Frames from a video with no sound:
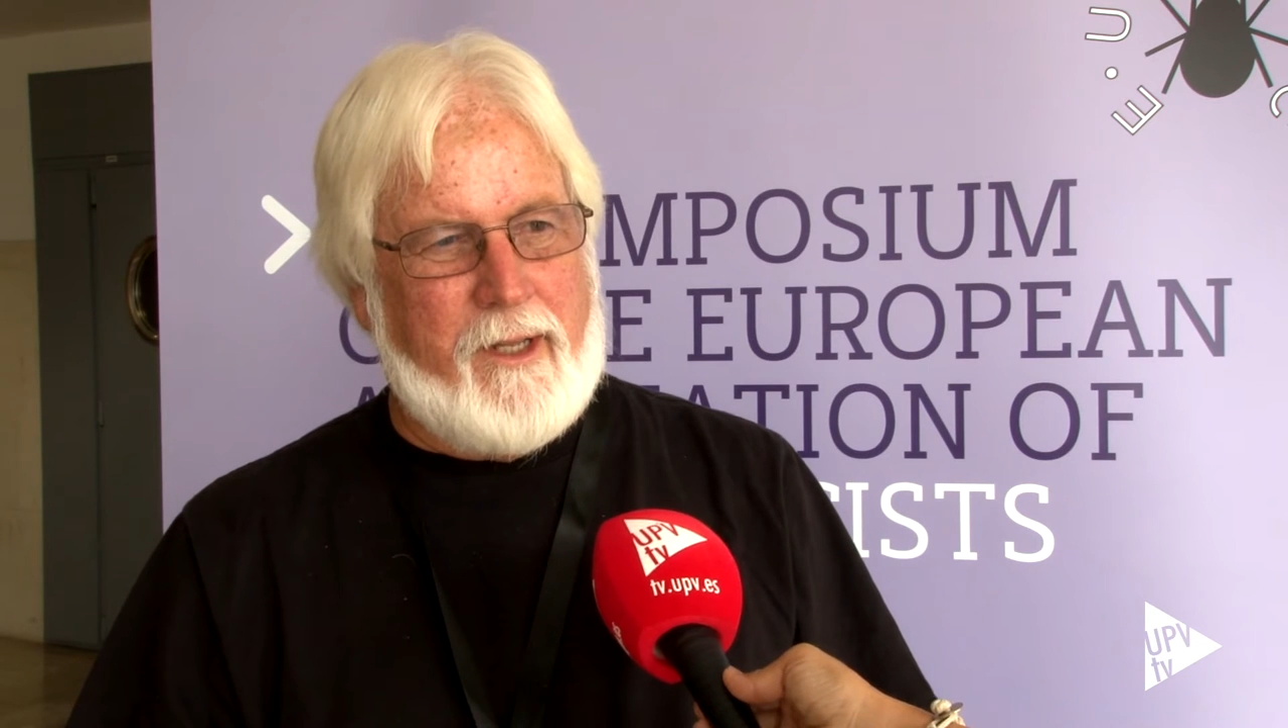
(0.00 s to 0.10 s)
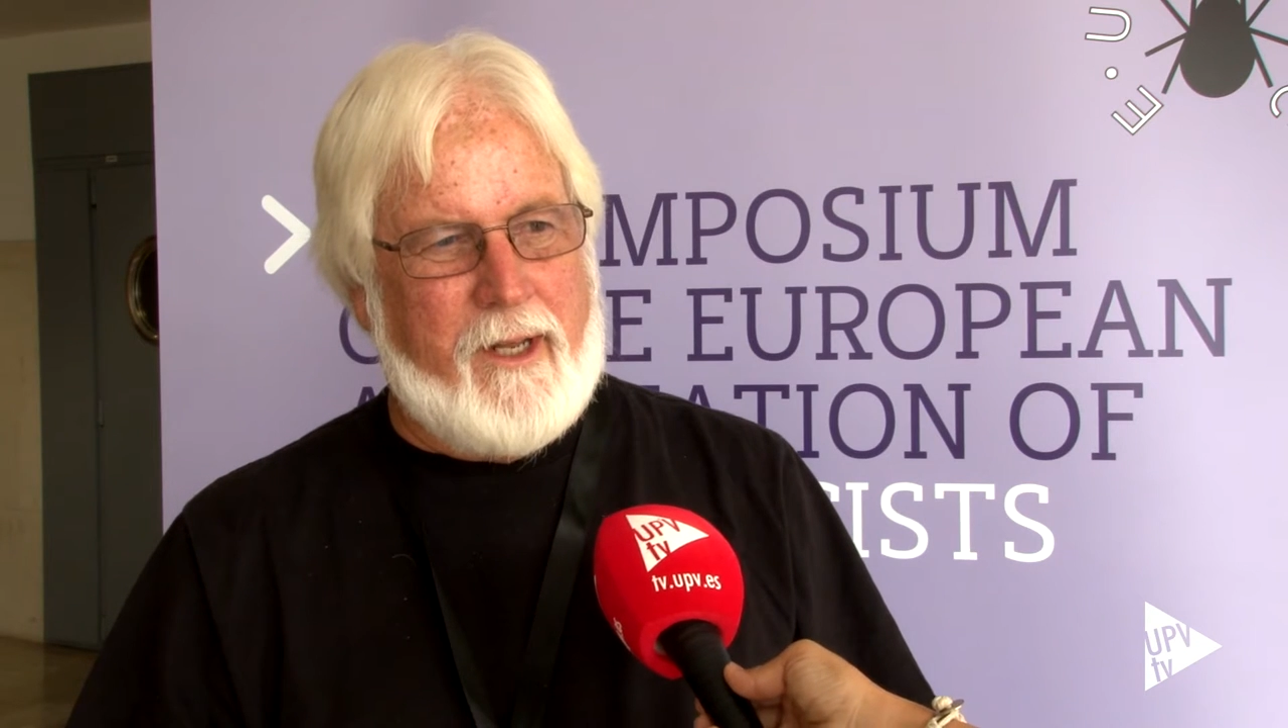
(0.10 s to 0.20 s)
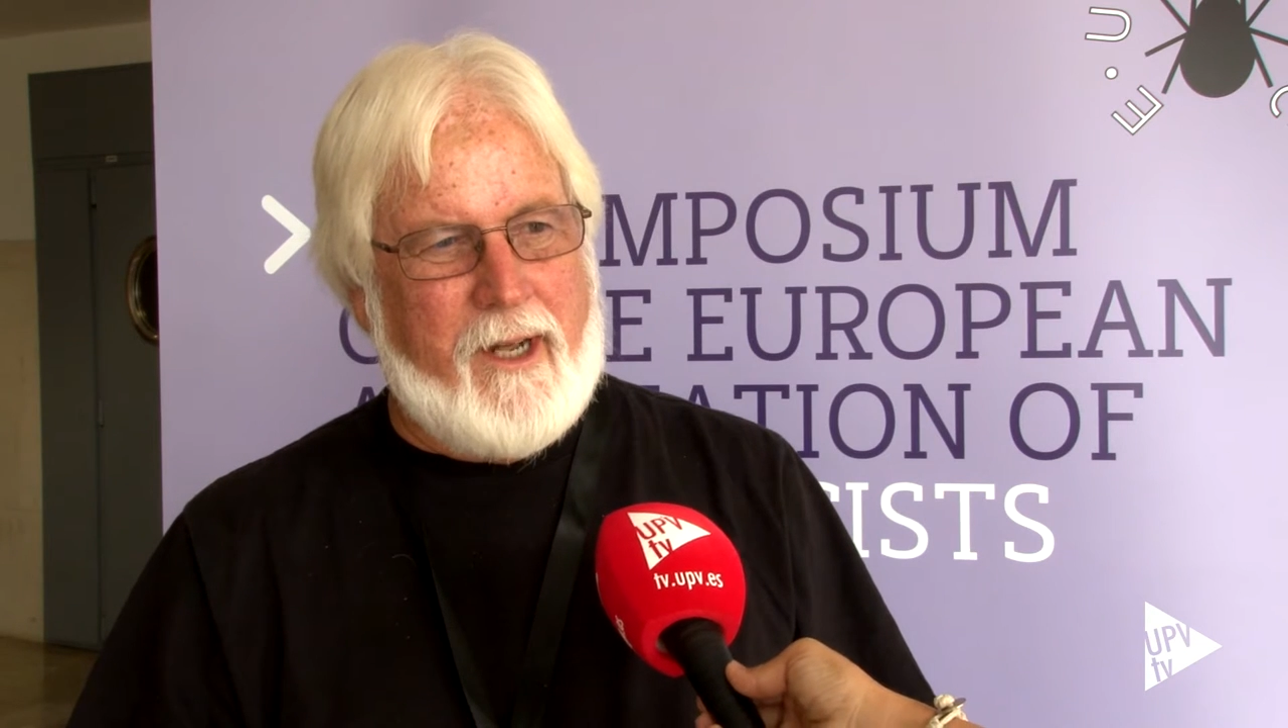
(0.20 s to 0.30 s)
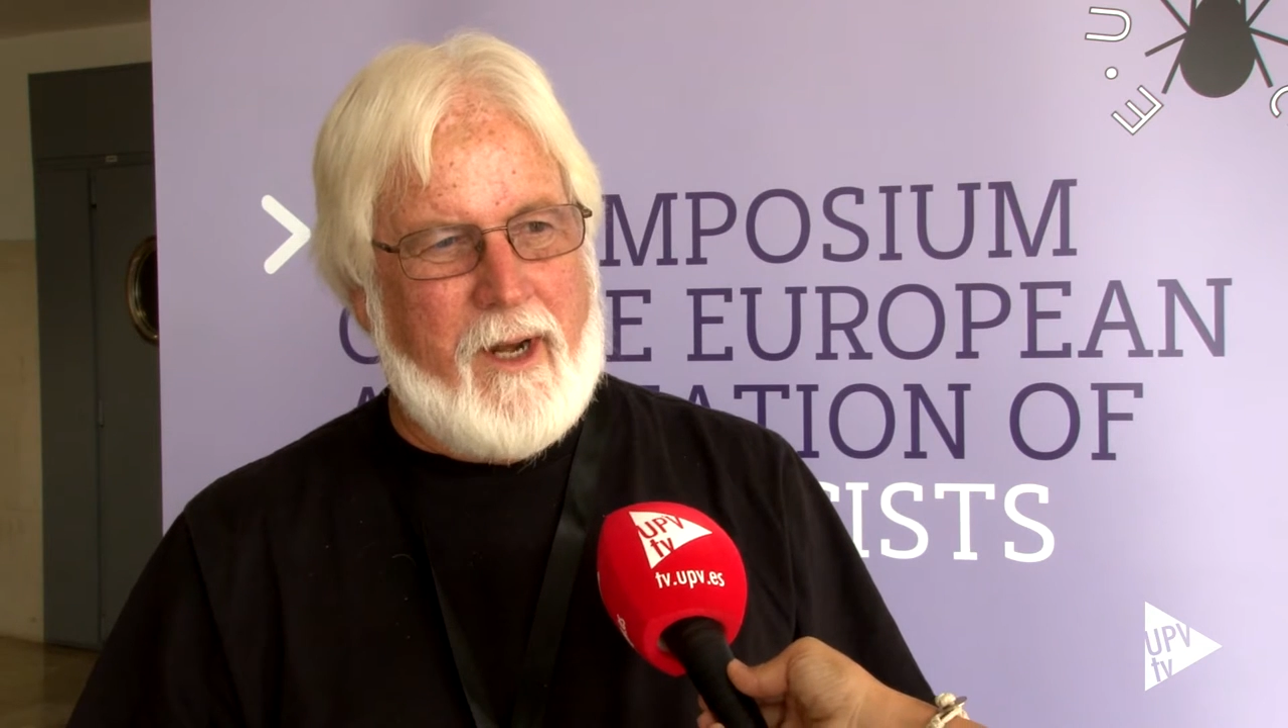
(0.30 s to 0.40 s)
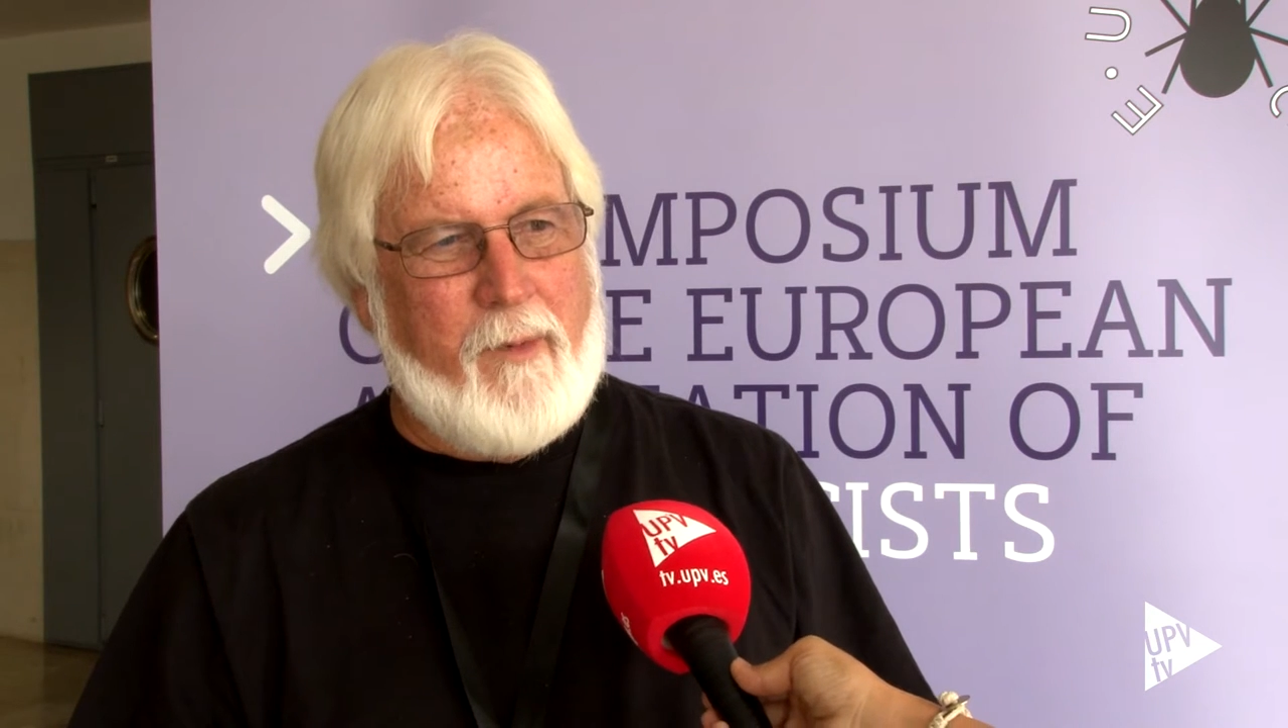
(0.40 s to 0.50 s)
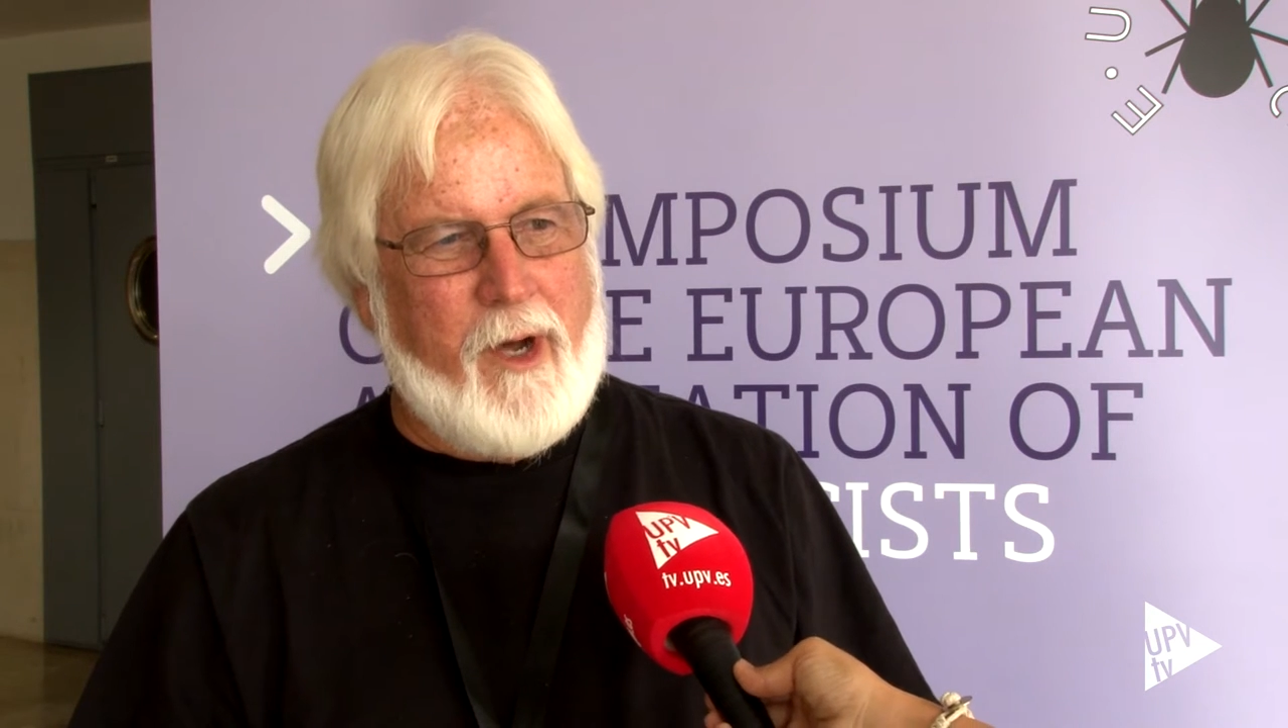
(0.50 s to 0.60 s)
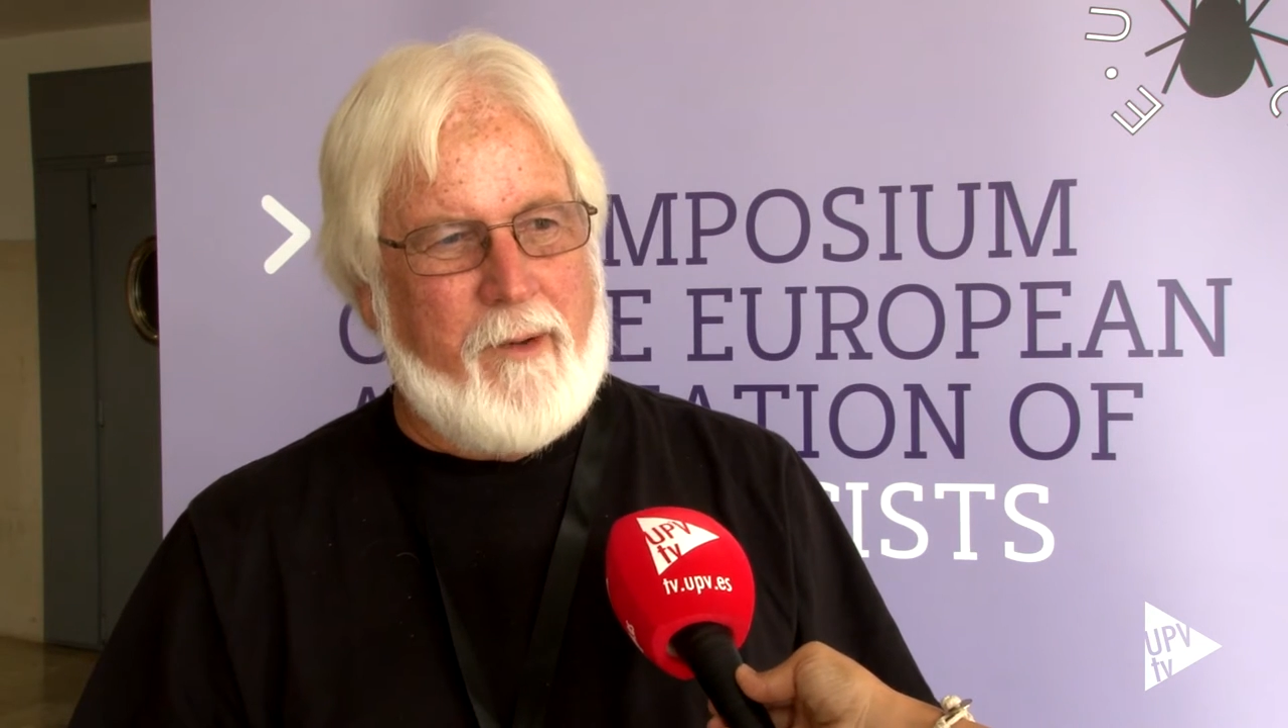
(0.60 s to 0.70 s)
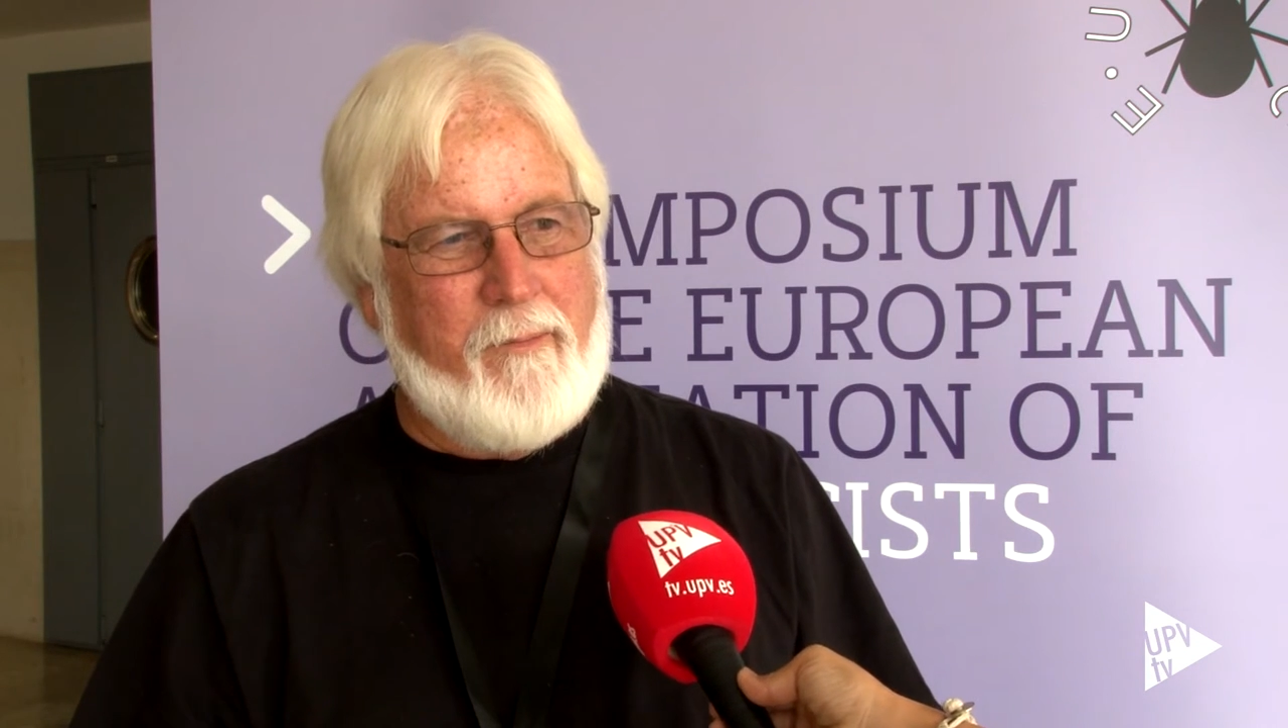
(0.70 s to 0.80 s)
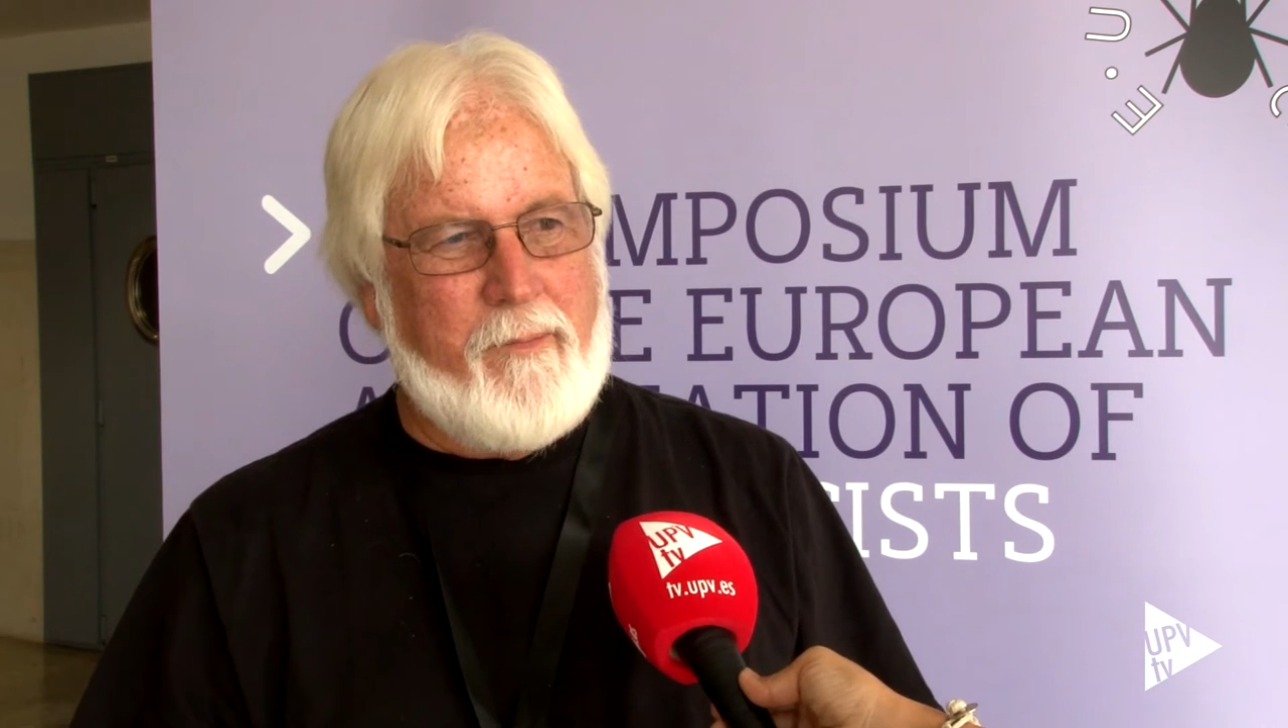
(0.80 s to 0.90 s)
that alibi.